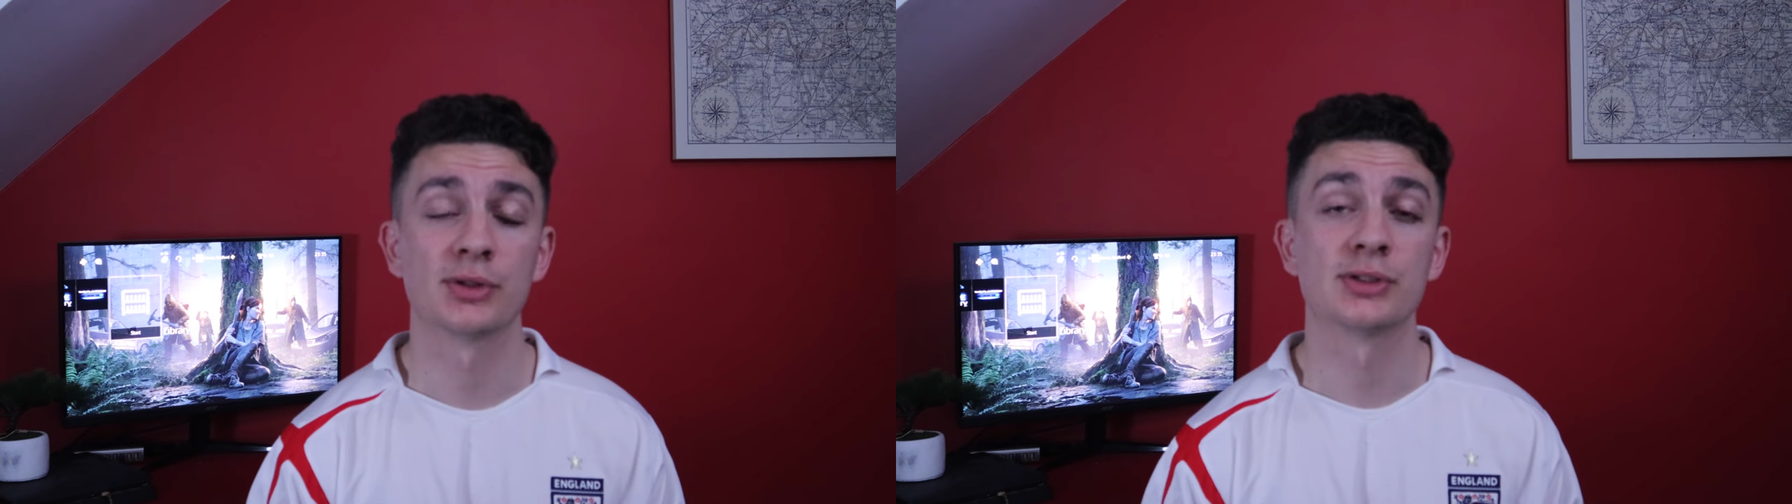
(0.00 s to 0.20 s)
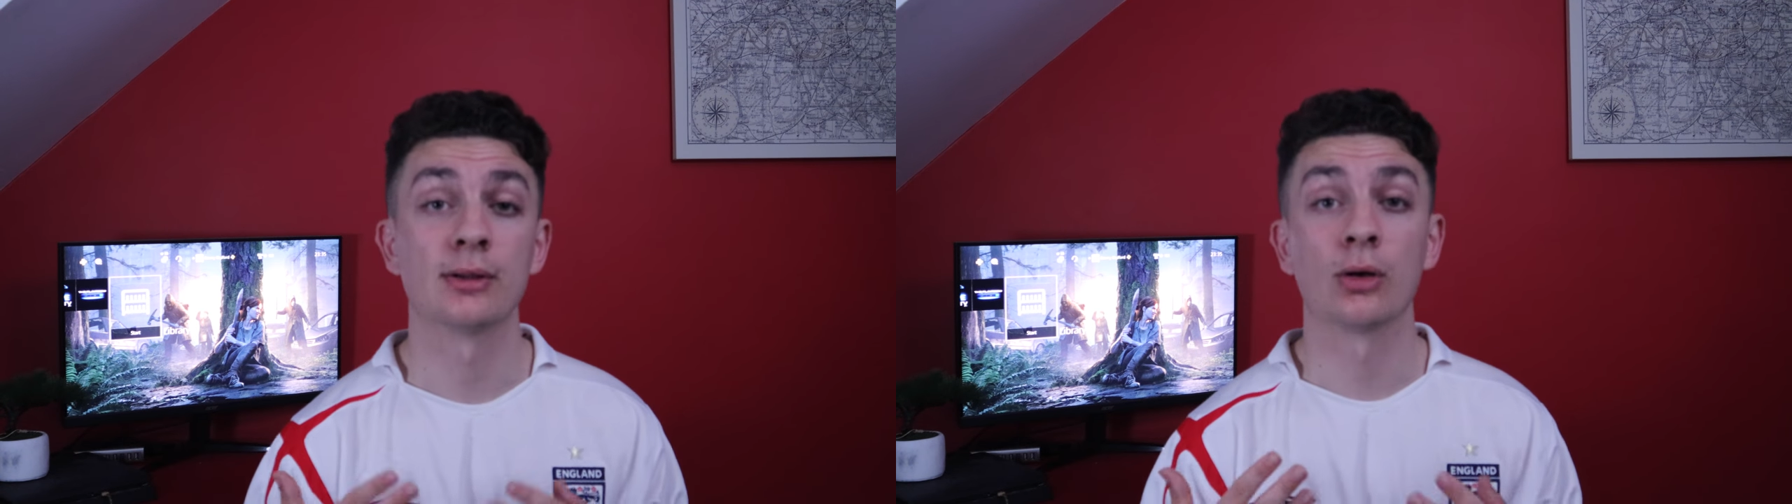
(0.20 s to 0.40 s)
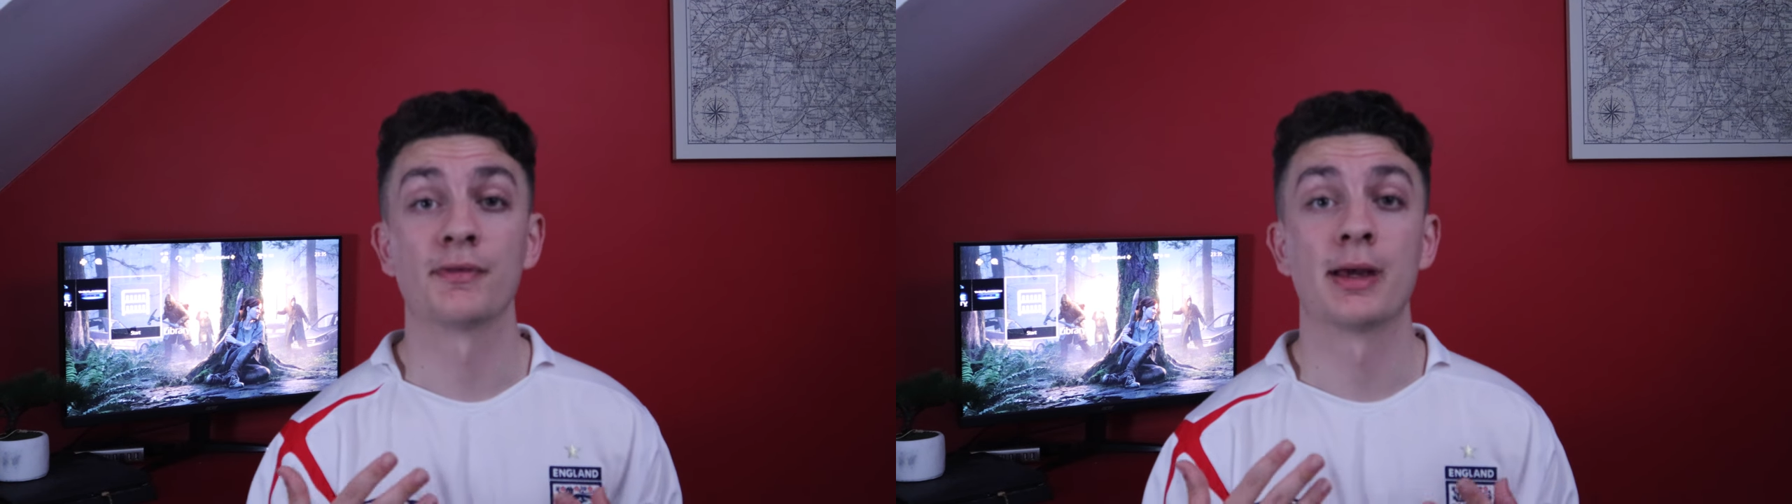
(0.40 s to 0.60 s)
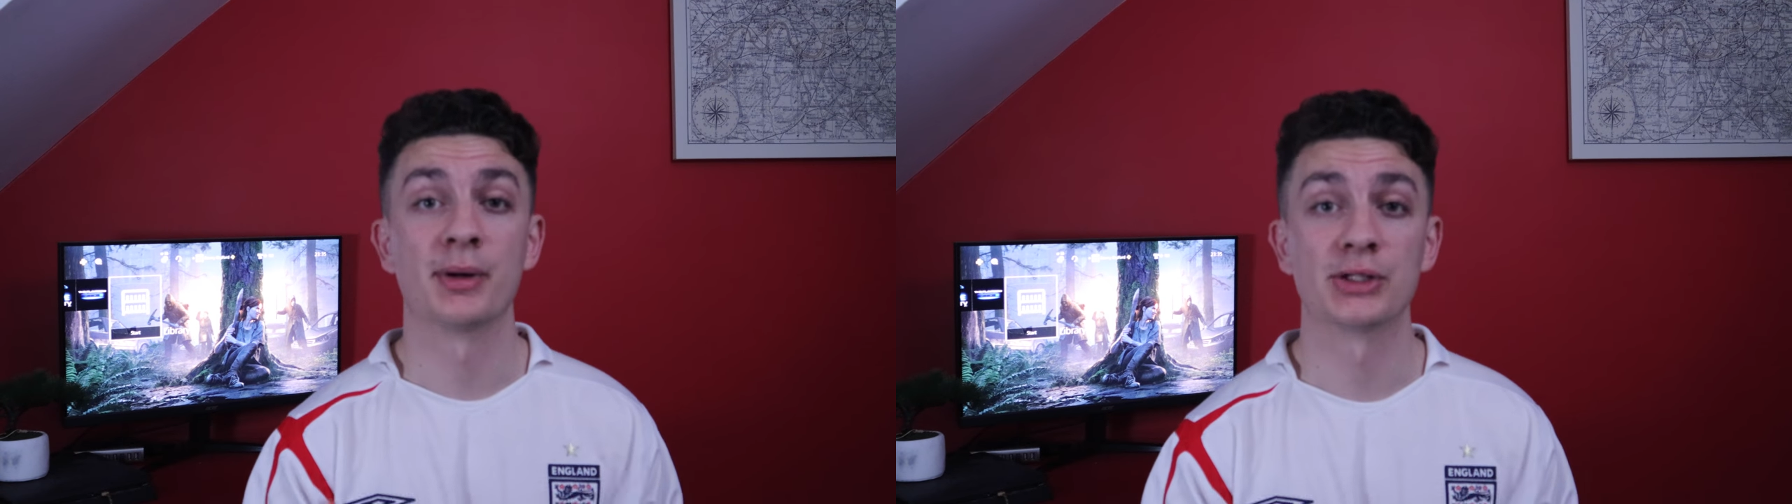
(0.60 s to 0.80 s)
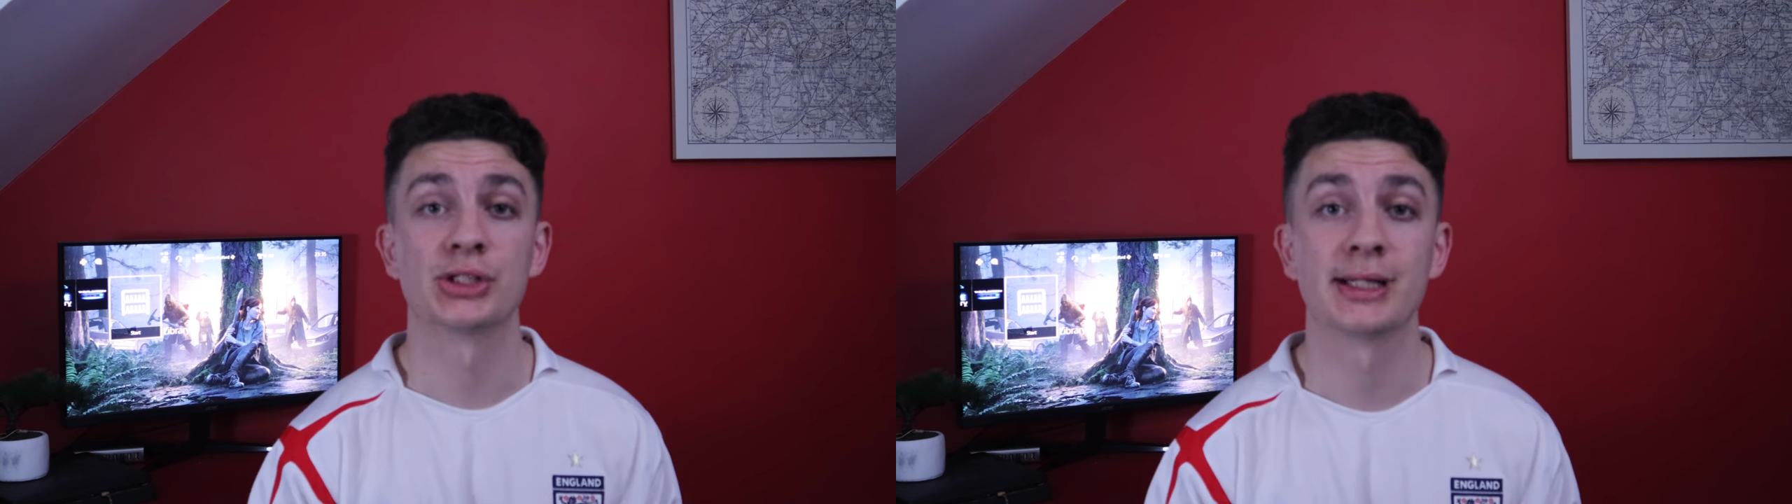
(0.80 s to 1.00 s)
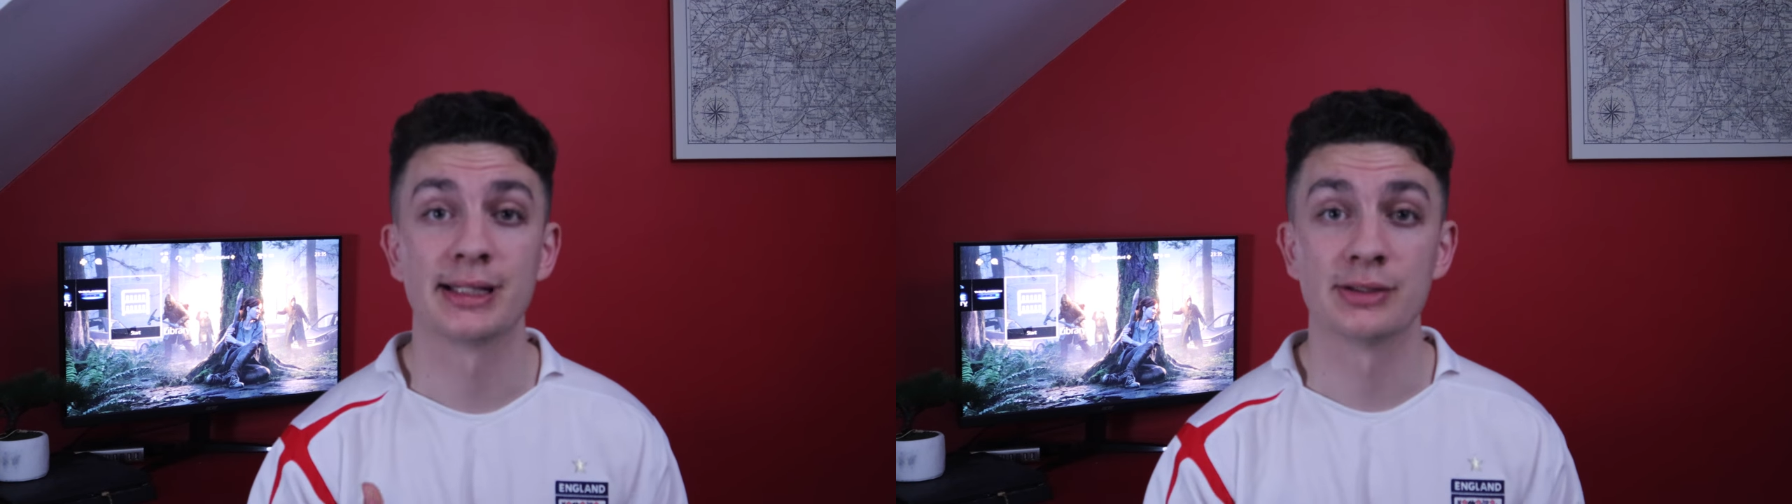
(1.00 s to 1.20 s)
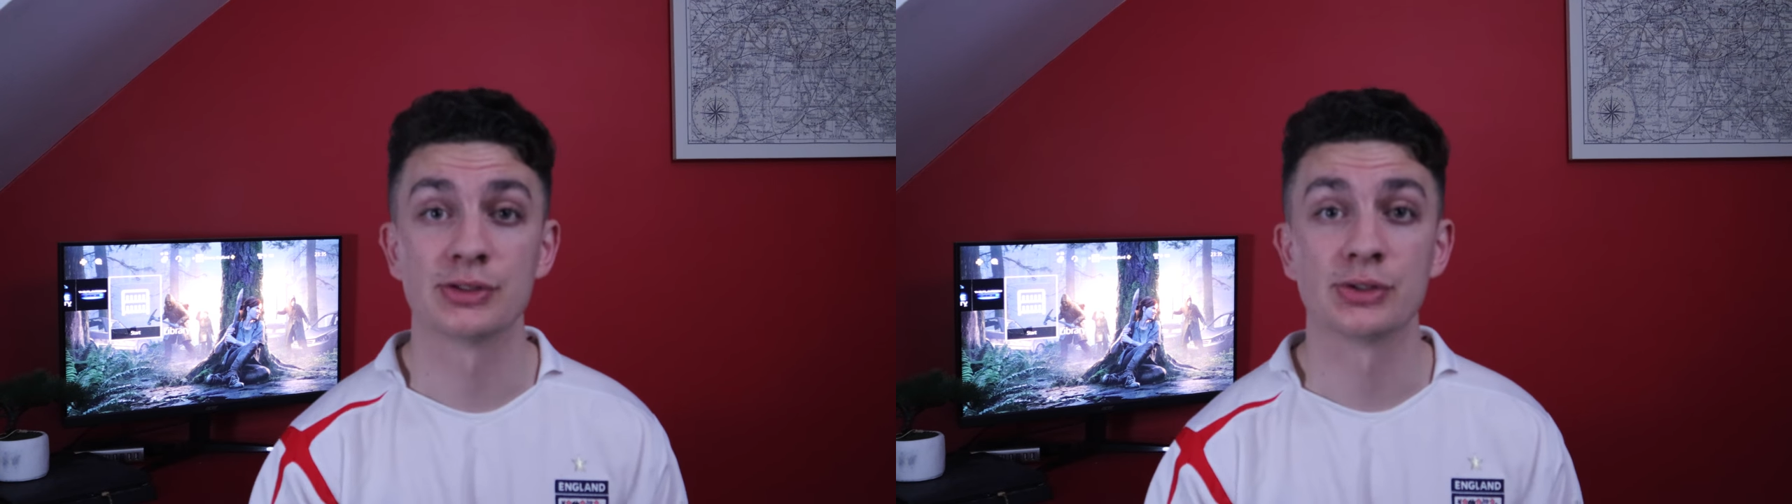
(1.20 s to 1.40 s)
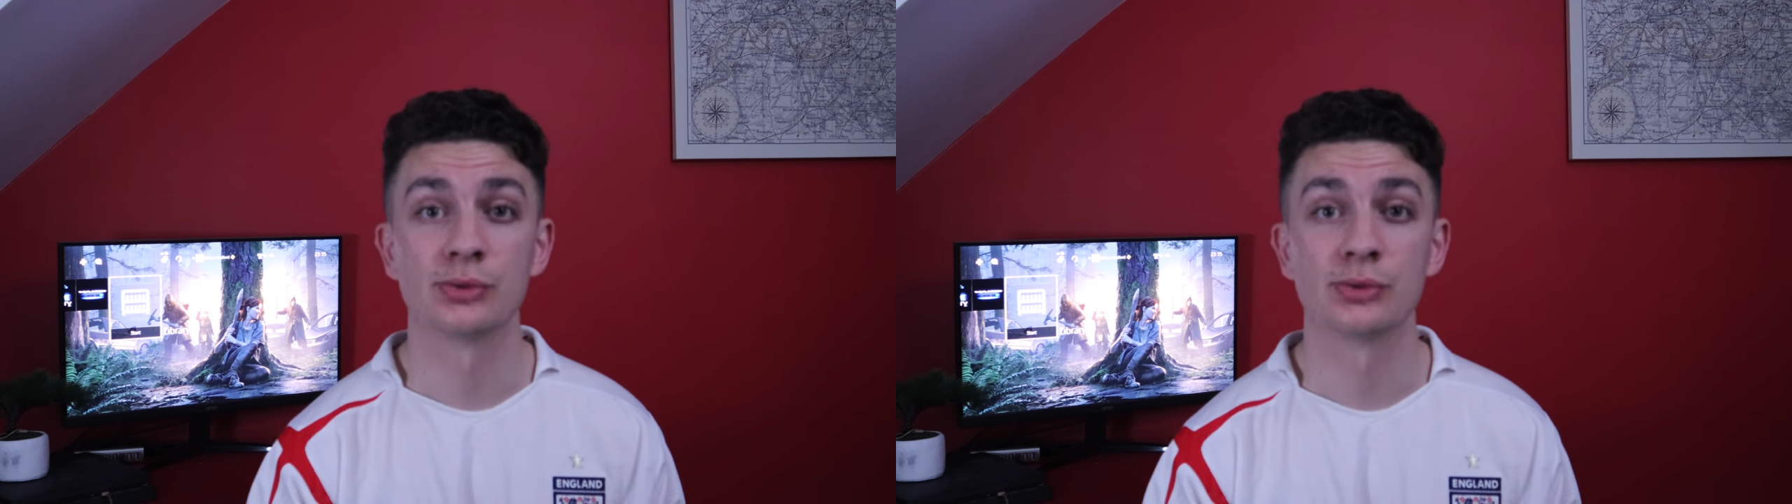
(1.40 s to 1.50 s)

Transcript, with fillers: puts a lot of their budget into.